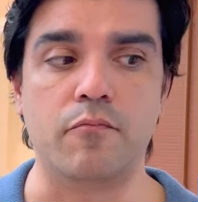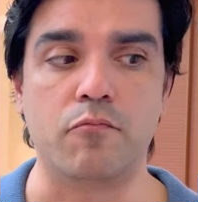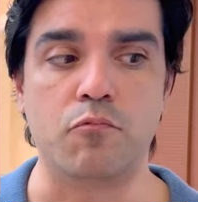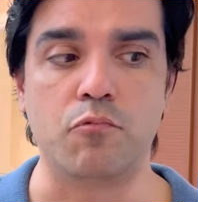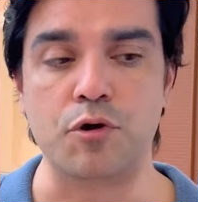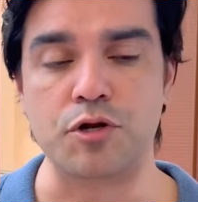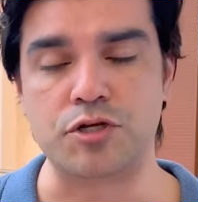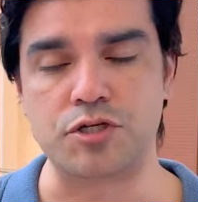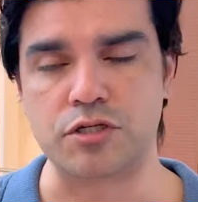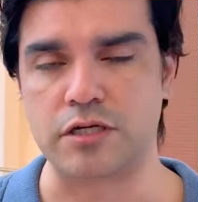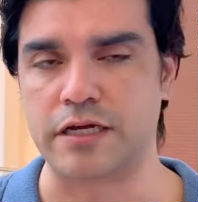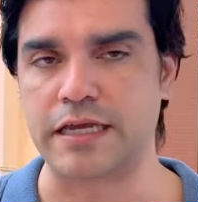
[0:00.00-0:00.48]

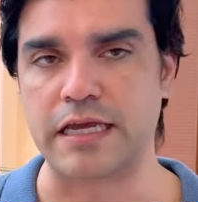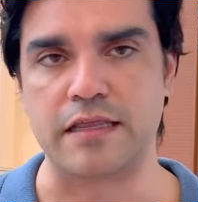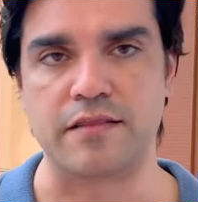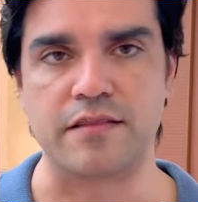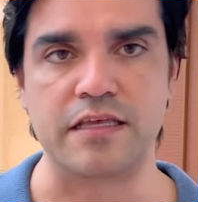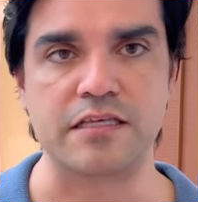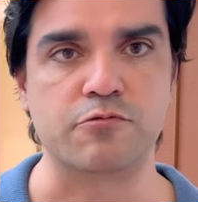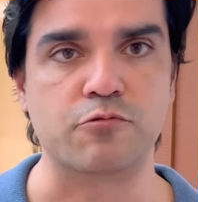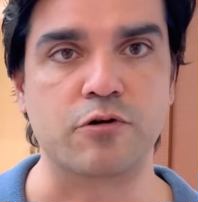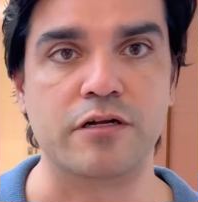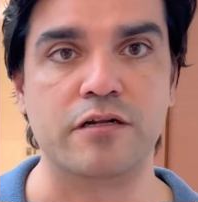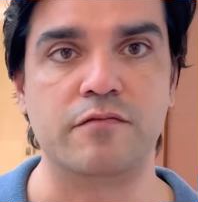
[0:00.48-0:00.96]
Which again,
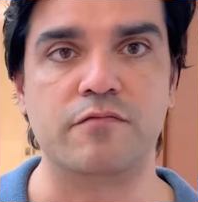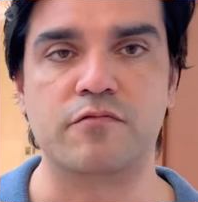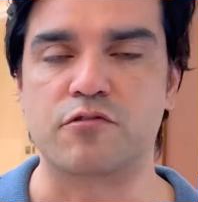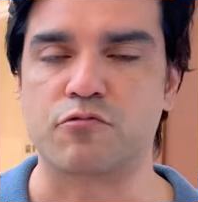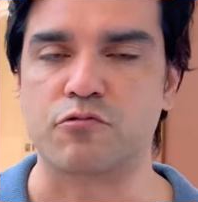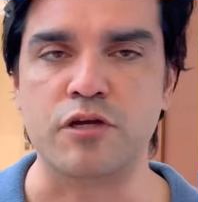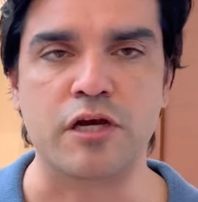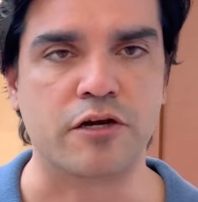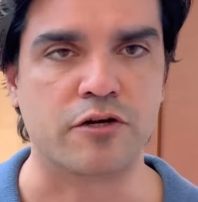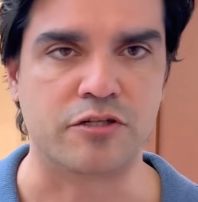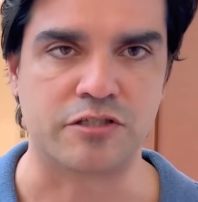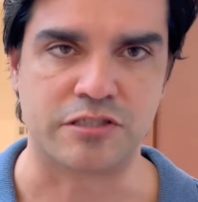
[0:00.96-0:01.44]
this one
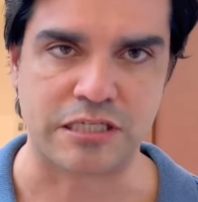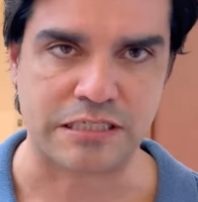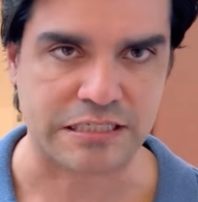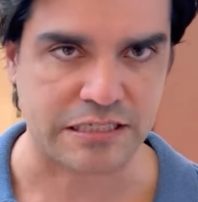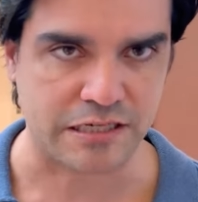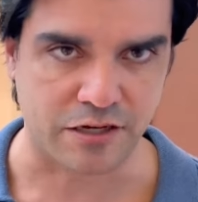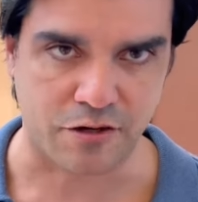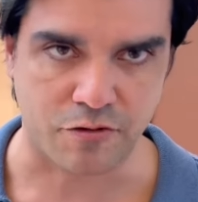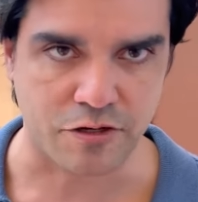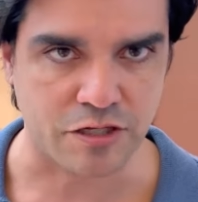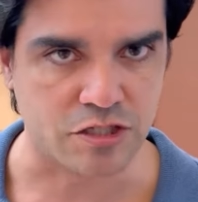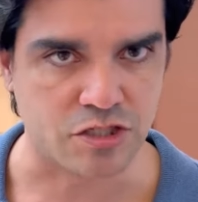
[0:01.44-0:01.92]

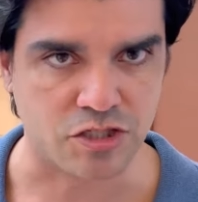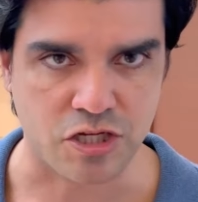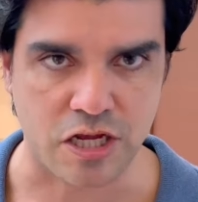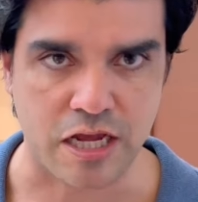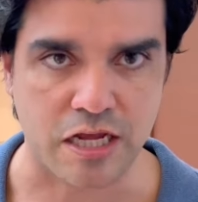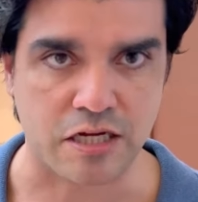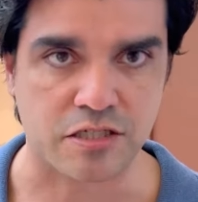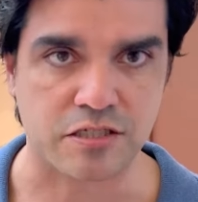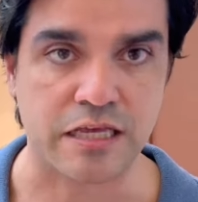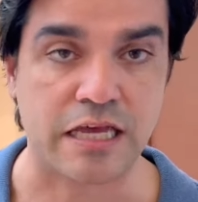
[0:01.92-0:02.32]
360 degrees changed.